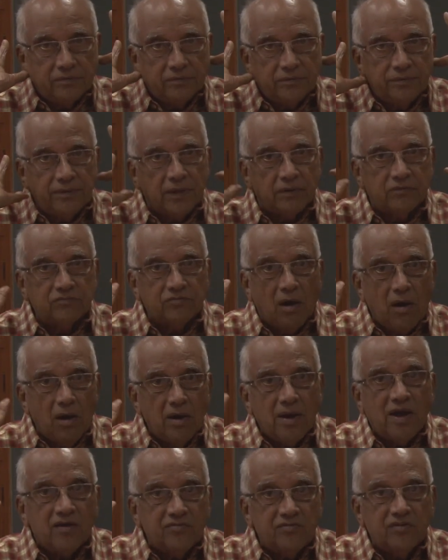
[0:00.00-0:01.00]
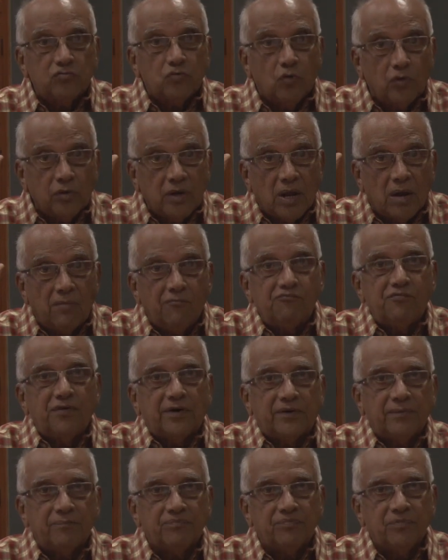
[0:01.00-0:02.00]
The song has its own
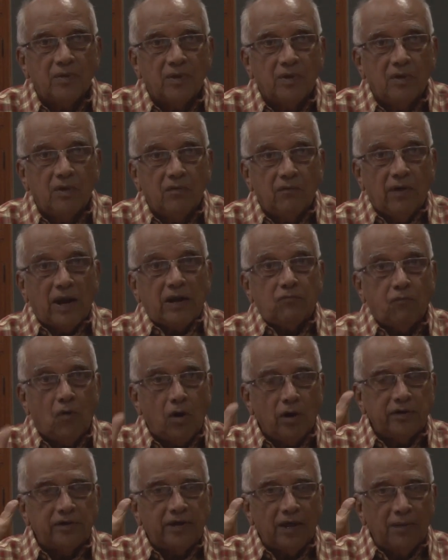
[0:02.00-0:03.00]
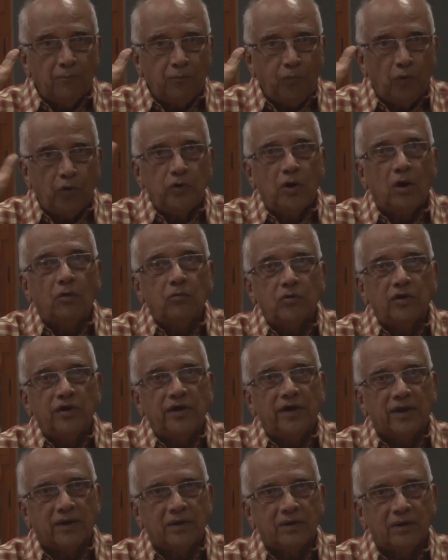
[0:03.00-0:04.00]
comfort. At what tempo you have to
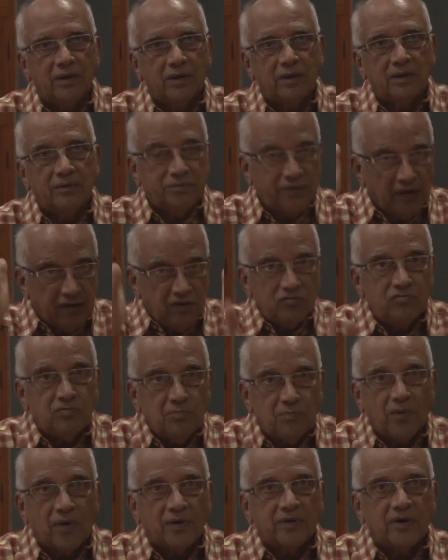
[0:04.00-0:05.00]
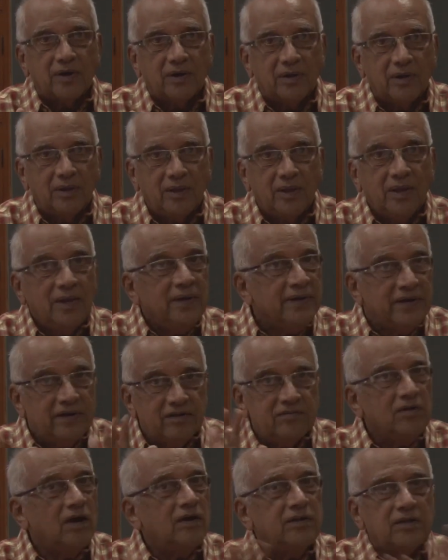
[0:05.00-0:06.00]
hear. That is important. It
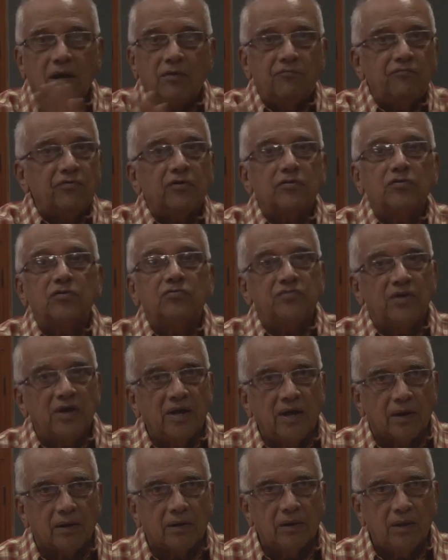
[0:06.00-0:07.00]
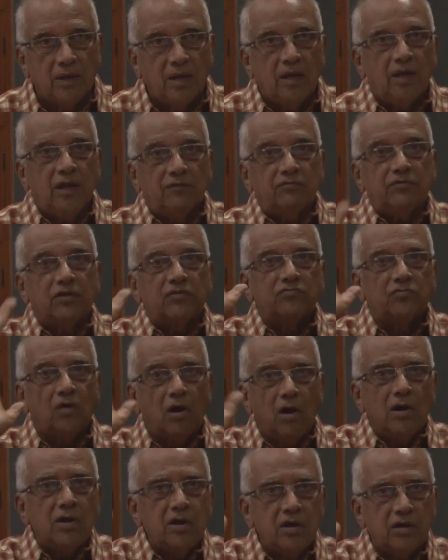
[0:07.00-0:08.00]
is not the comfort of the singer. If the
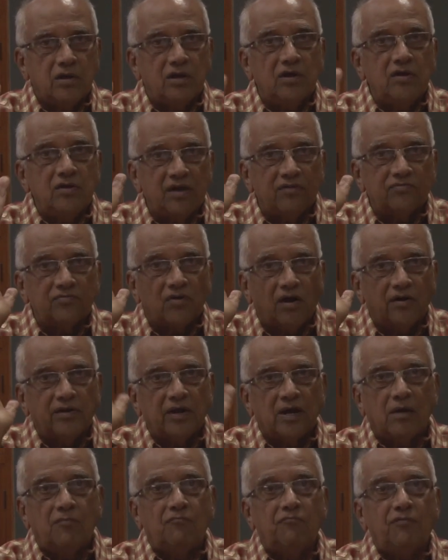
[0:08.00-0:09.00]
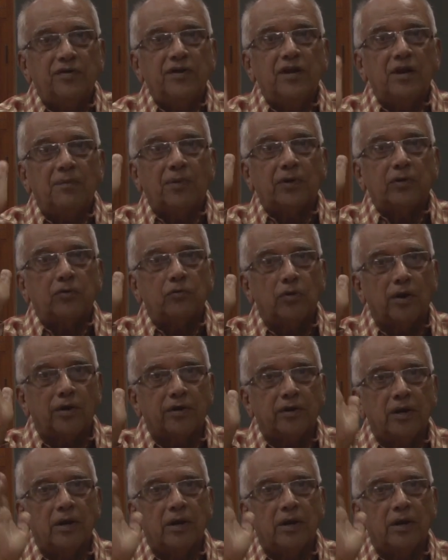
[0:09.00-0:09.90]
song has got the comfort in a particular